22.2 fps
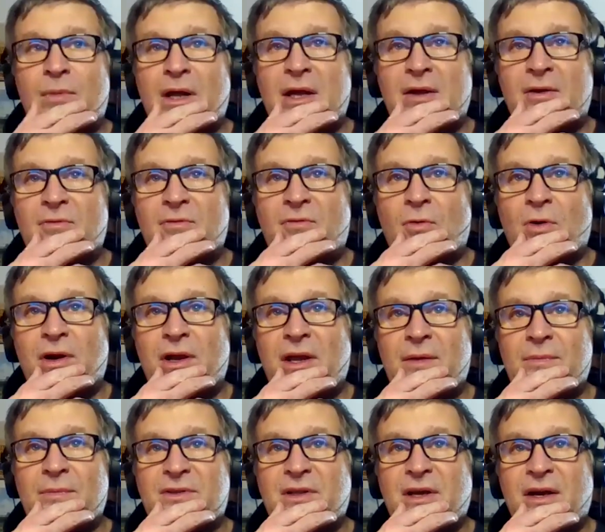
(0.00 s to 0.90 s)
like four
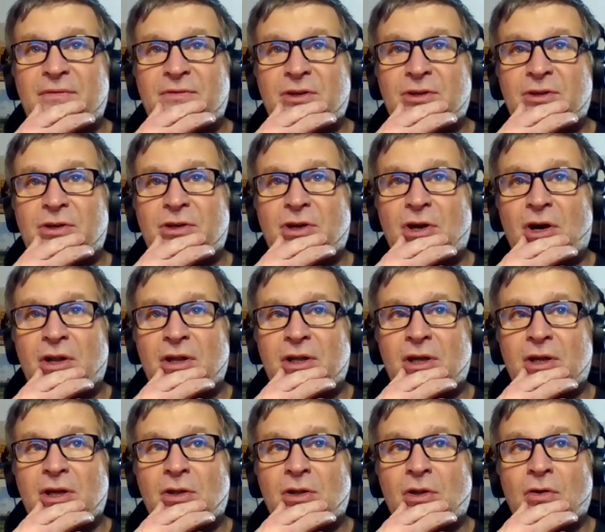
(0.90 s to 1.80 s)
games left, and you're
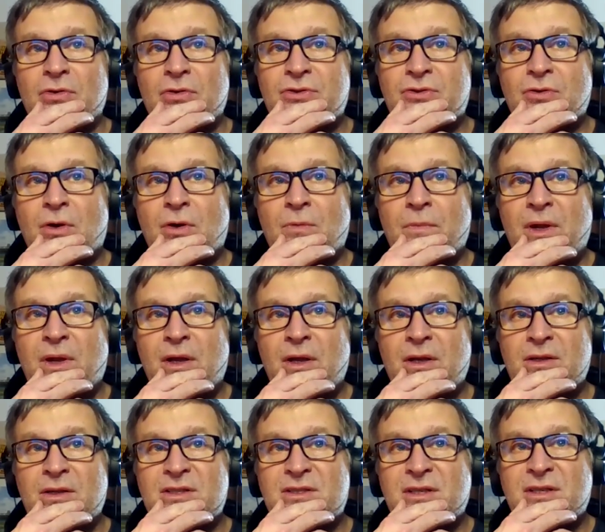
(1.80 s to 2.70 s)
calling a closed door
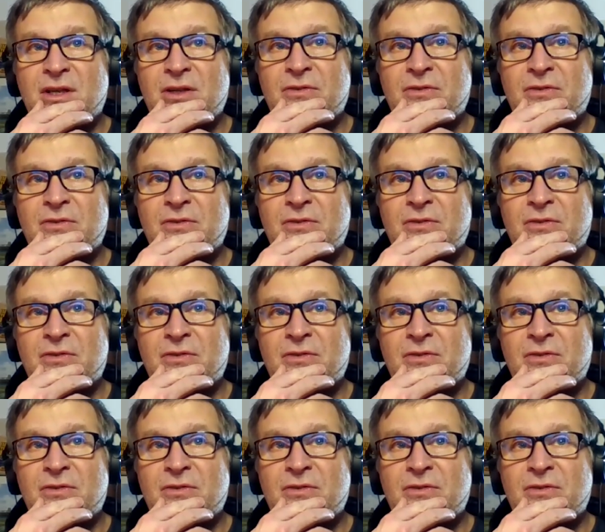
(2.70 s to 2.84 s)
meeting to say